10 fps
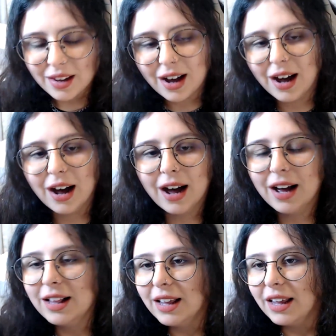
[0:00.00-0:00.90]
Uh,
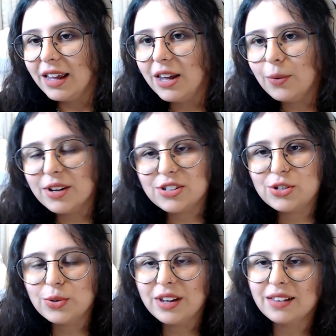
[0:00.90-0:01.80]
he was
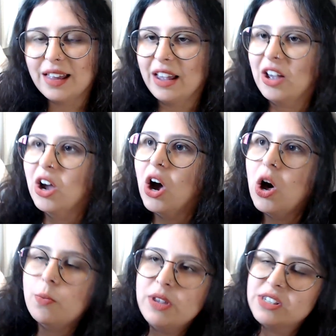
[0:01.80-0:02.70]
doing like,
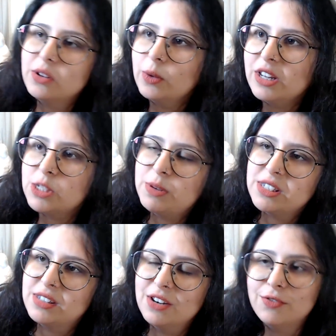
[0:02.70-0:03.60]
oh, what is
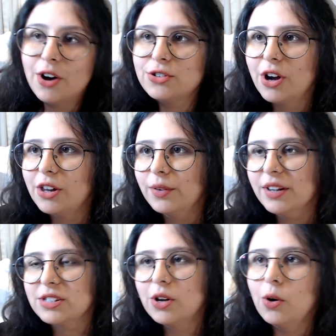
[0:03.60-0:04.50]
Byzantine fault
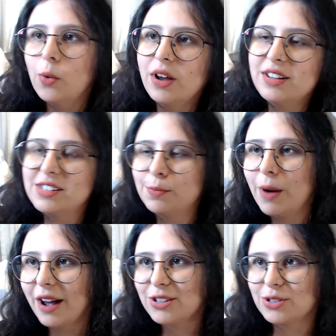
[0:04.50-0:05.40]
tolerance? Oh, what is
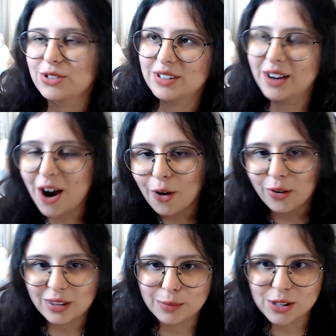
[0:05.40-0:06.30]
Paxos, an
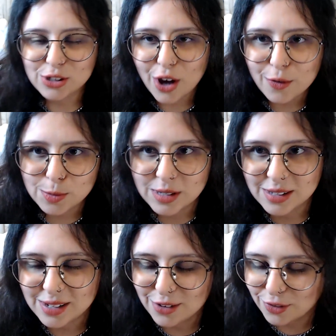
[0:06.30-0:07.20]
algorithm that solves
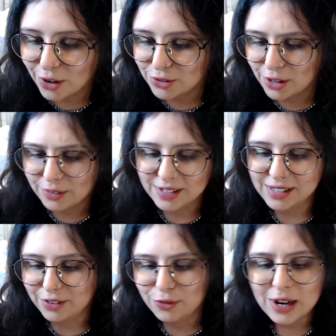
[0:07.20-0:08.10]
Byzantine fault tolerance?
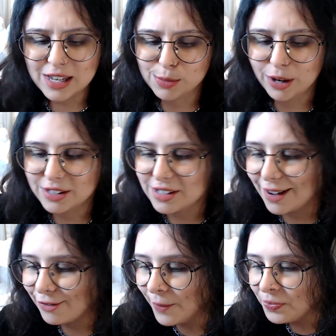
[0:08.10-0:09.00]
Like really smart
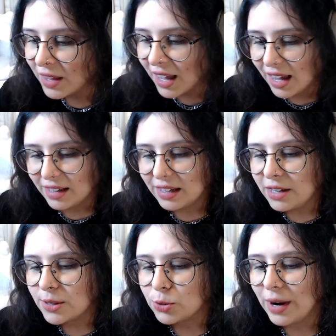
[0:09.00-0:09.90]
stuff. And
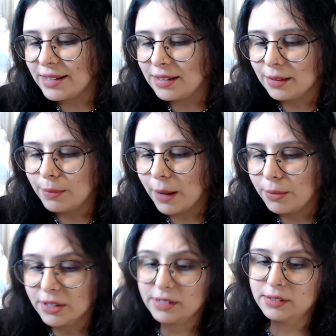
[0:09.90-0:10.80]
he was writing
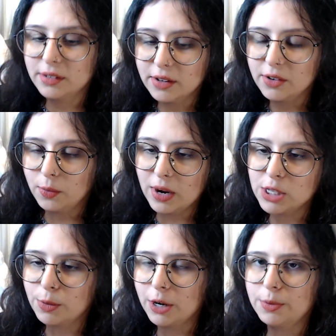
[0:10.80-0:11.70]
papers, really
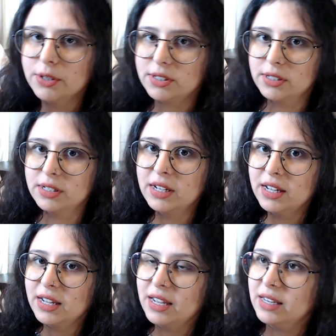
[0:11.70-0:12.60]
smart person.
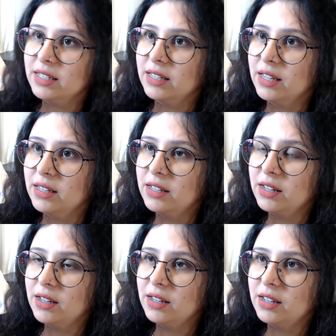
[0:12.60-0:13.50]
And
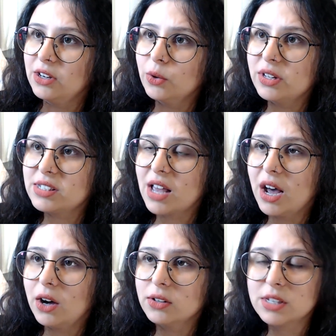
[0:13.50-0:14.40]
he noticed
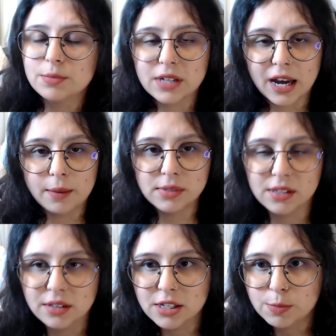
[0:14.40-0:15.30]
how sometimes
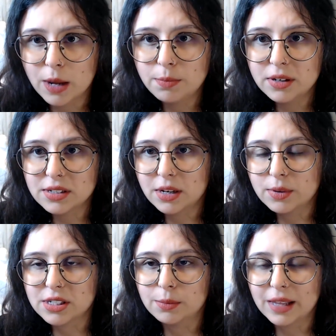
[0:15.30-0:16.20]
in his papers there
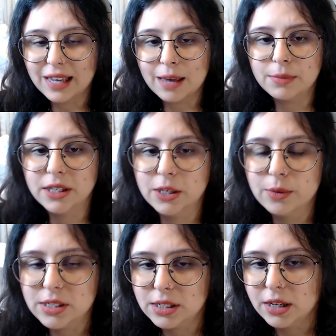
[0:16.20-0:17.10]
was some like
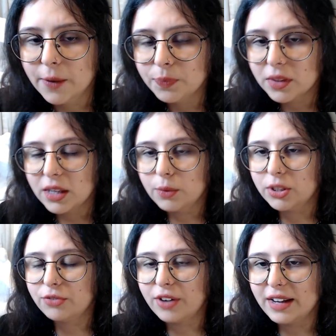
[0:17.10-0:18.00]
ambiguity. He would
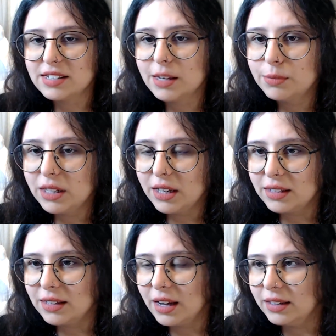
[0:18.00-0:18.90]
define something
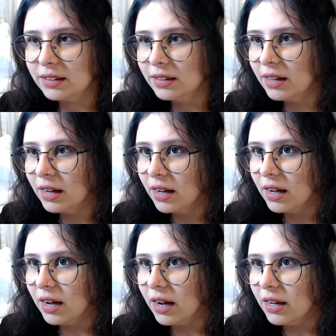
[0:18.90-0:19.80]
and
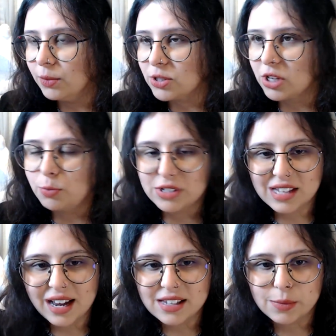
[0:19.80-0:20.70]
it was not
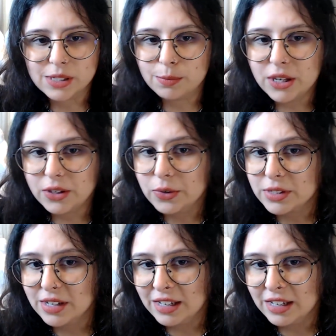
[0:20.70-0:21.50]
precise, it was ambiguous.